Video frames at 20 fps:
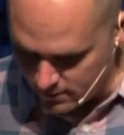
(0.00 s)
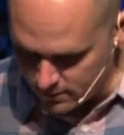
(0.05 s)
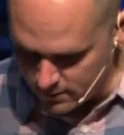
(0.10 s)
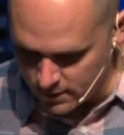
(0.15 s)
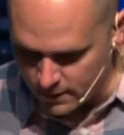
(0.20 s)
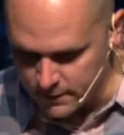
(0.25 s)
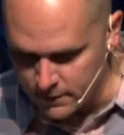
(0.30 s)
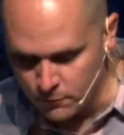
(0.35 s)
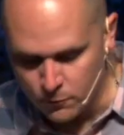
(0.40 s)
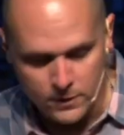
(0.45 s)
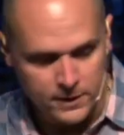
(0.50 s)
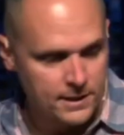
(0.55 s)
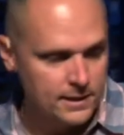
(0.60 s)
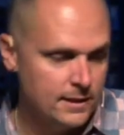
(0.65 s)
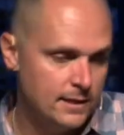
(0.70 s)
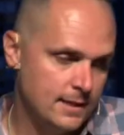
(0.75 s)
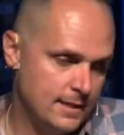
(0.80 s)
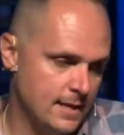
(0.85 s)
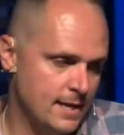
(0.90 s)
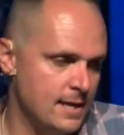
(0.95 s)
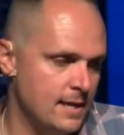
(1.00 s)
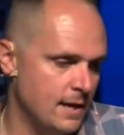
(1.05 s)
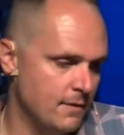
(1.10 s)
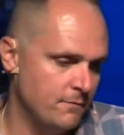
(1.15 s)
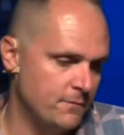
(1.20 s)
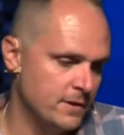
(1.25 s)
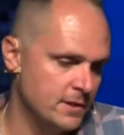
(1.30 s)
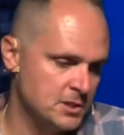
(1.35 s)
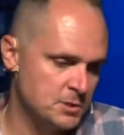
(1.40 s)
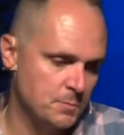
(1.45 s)
And then Ricky again, I
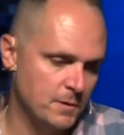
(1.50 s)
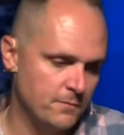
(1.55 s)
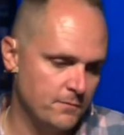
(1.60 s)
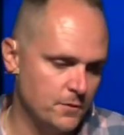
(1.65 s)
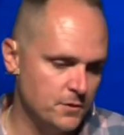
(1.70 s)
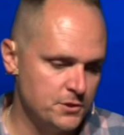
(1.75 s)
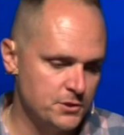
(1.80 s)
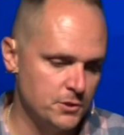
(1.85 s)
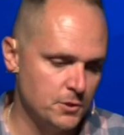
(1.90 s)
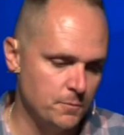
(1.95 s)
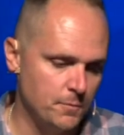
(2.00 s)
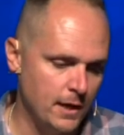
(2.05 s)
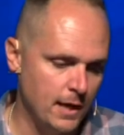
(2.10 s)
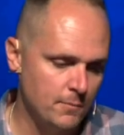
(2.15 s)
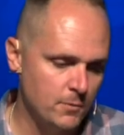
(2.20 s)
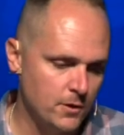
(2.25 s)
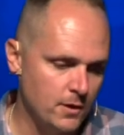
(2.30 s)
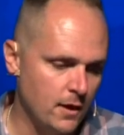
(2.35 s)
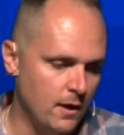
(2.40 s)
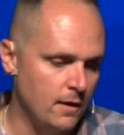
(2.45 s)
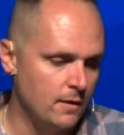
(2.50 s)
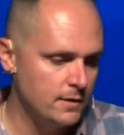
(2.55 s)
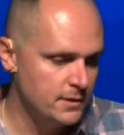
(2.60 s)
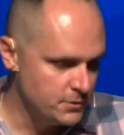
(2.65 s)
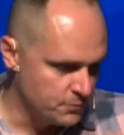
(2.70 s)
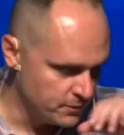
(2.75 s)
finished my first year of Bible college.